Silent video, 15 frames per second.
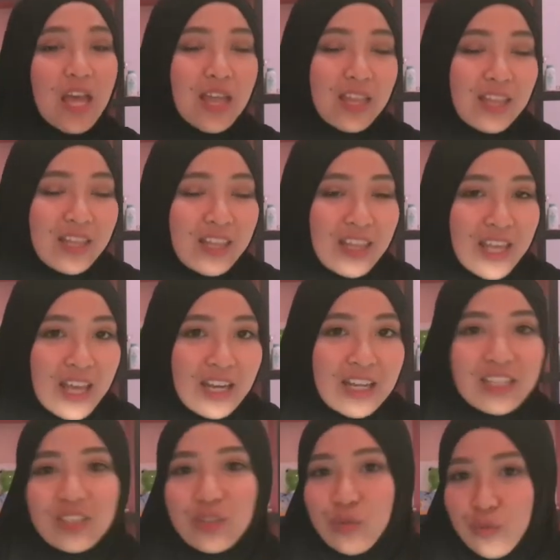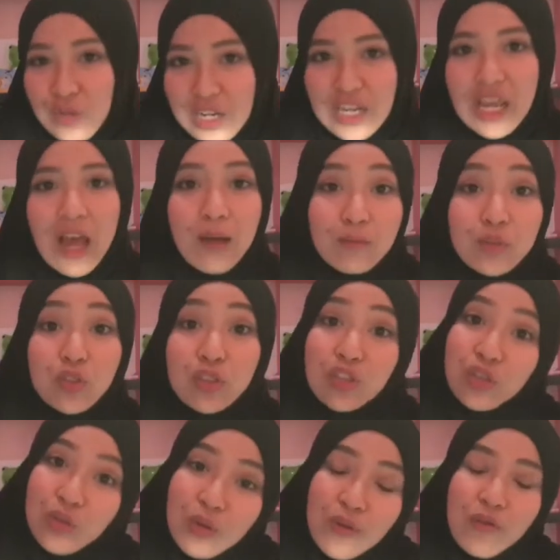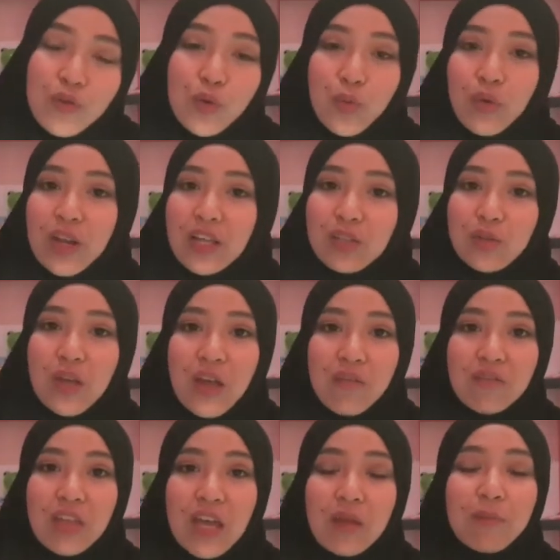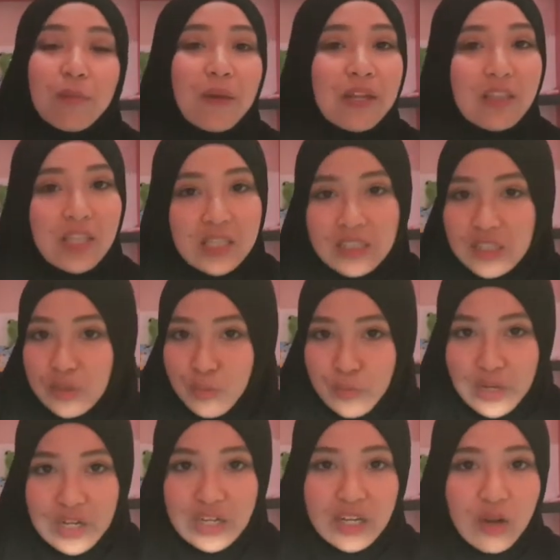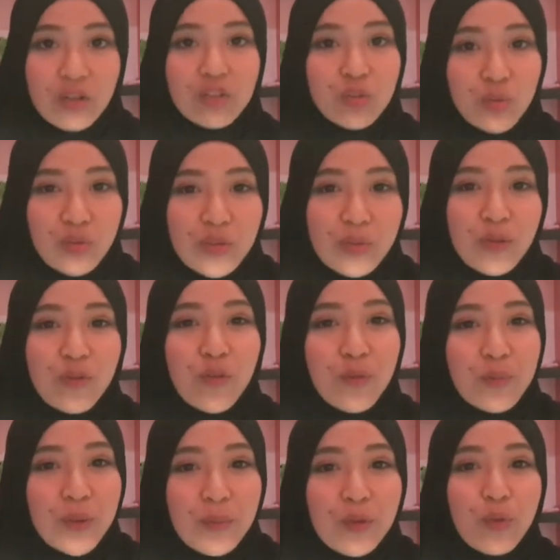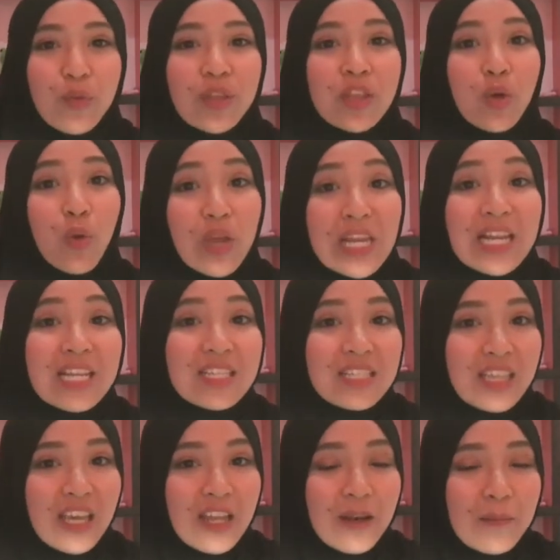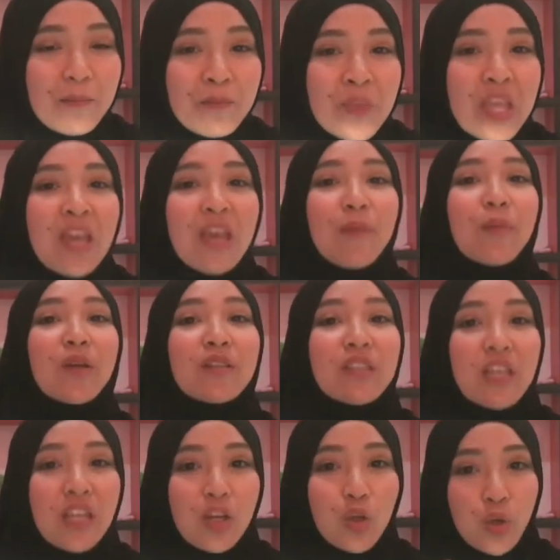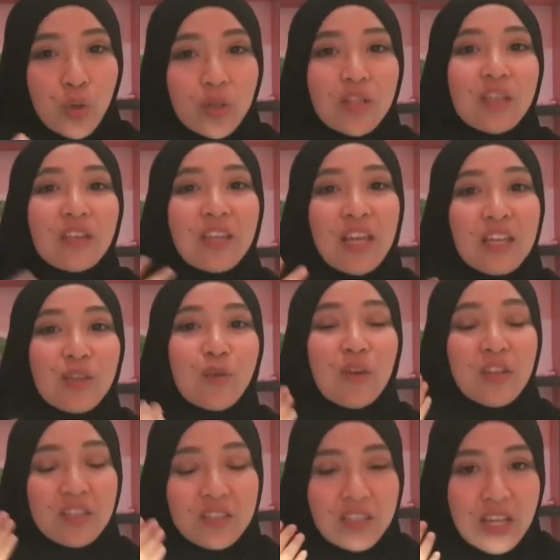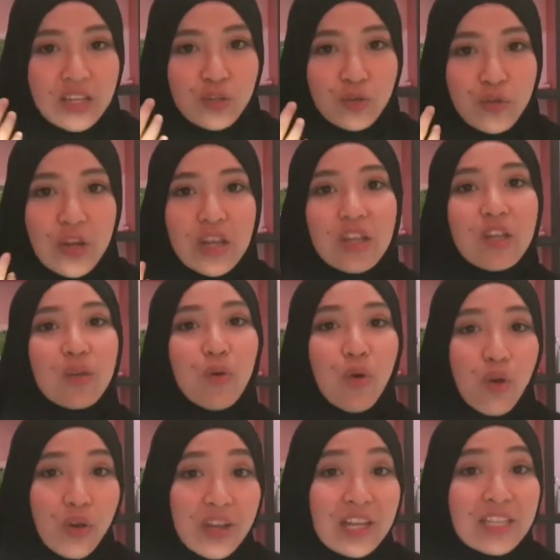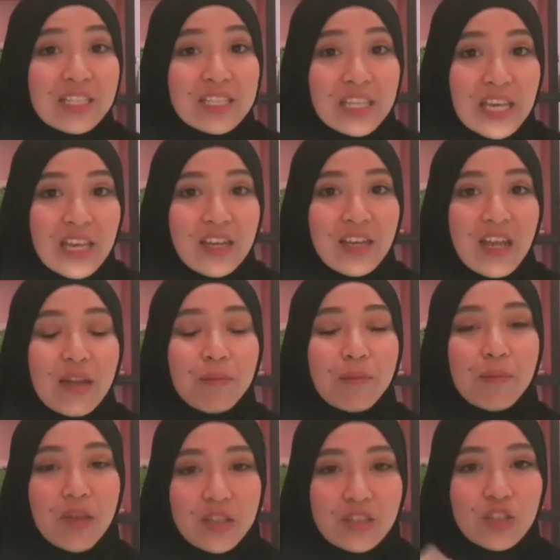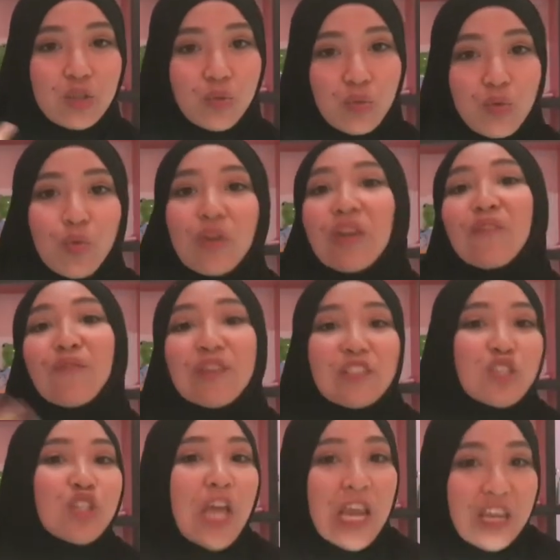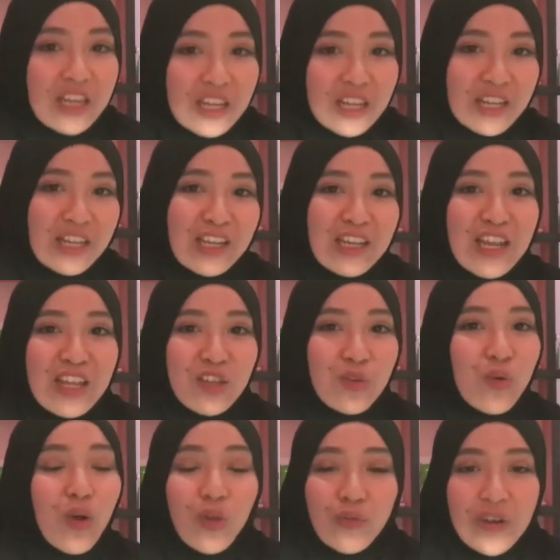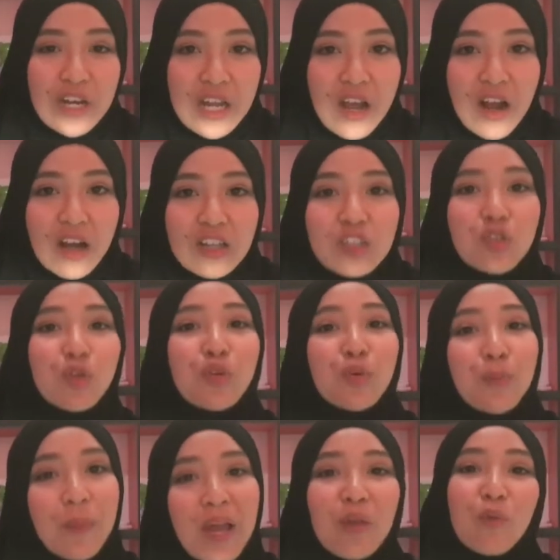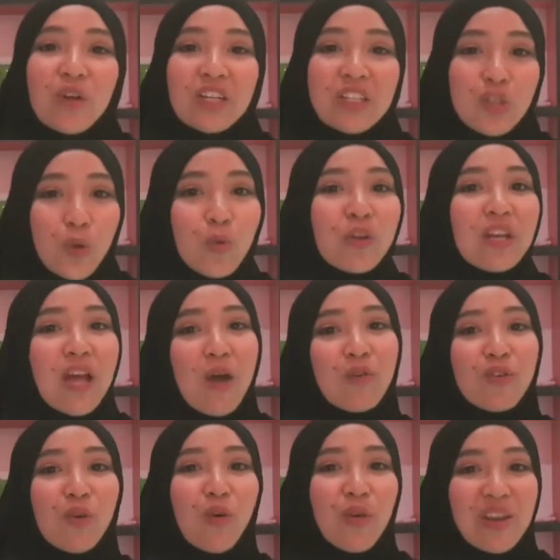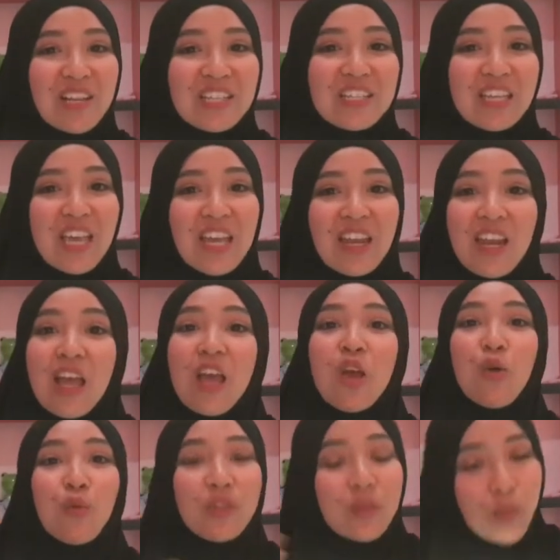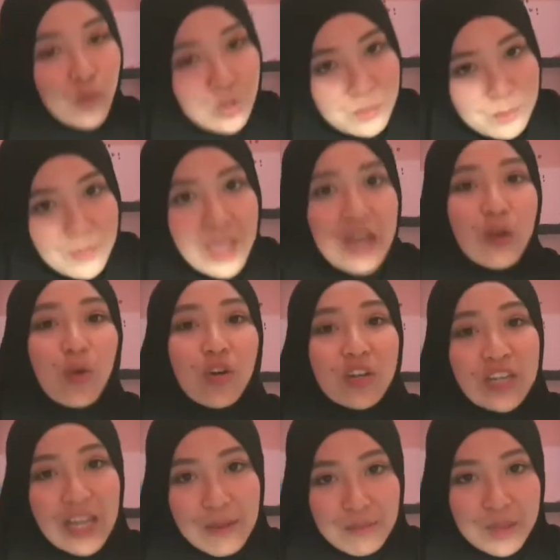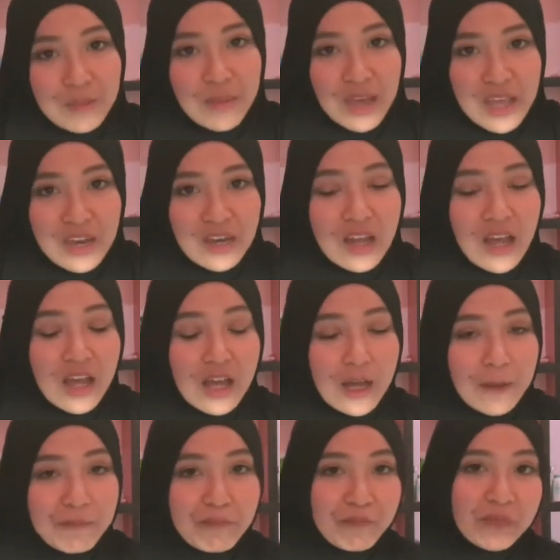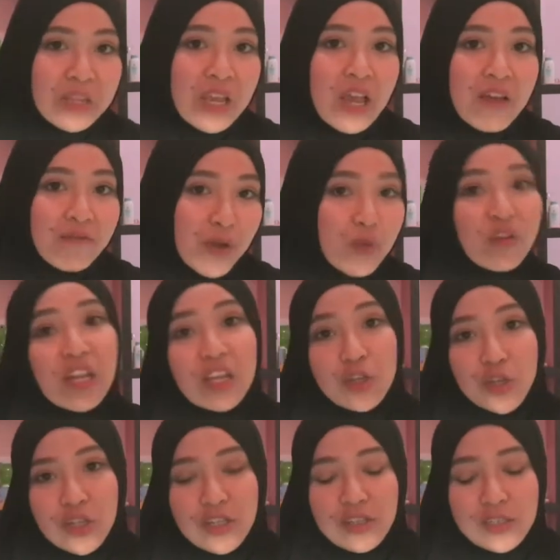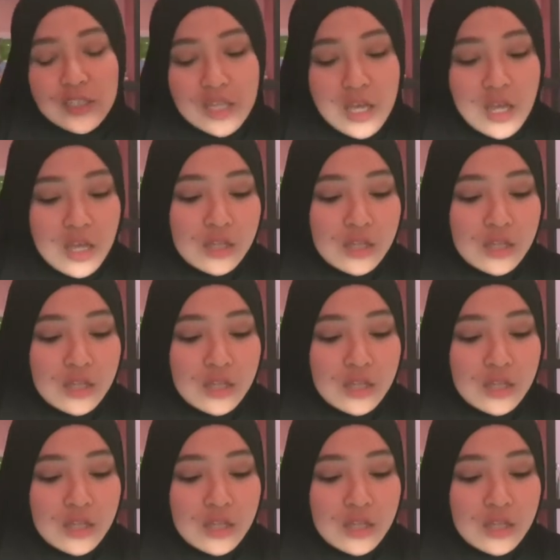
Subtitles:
And that is really up to you if you would like to have that, but this is really not suitable for people with oily skin, because it could tend to exaggerate your oily skin and makes you look even shinier than you already are. So you might want to tone down your oily skin with a more matte or demi matte foundations.